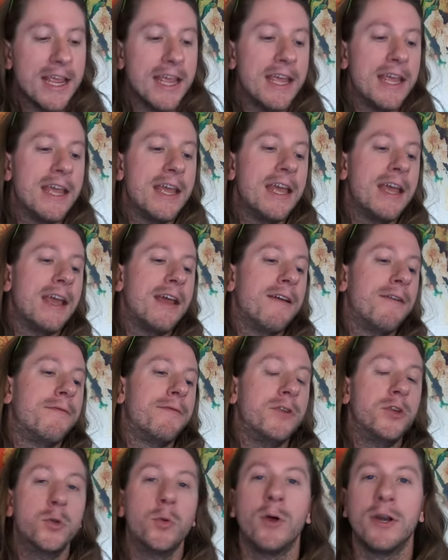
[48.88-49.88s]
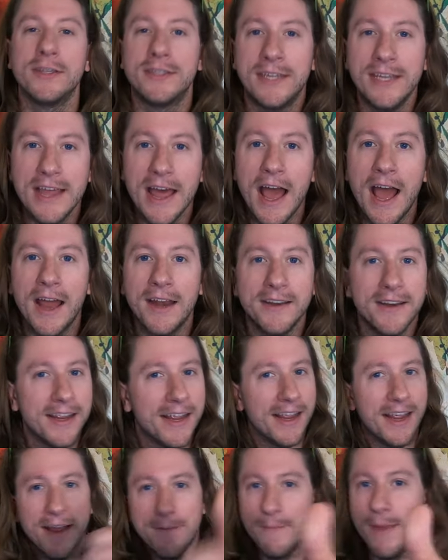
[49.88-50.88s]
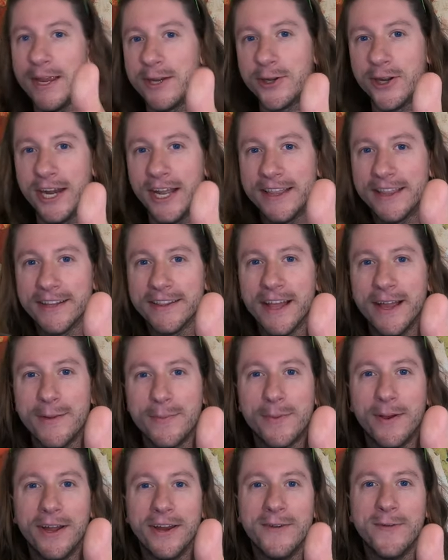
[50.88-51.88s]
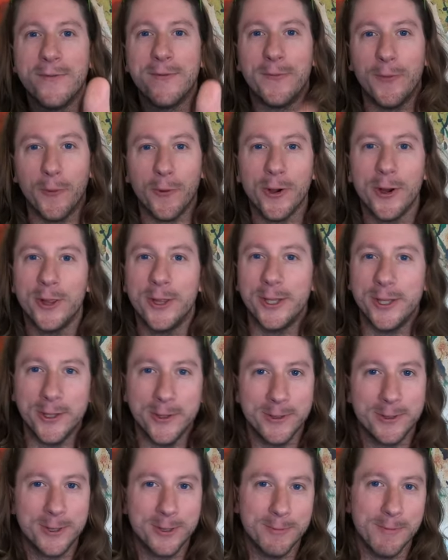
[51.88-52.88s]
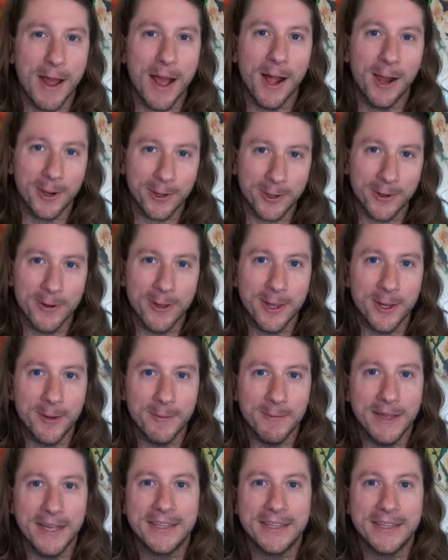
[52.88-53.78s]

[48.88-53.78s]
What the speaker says: If you want to see that, make sure you hit the like button for the YouTube algorithm.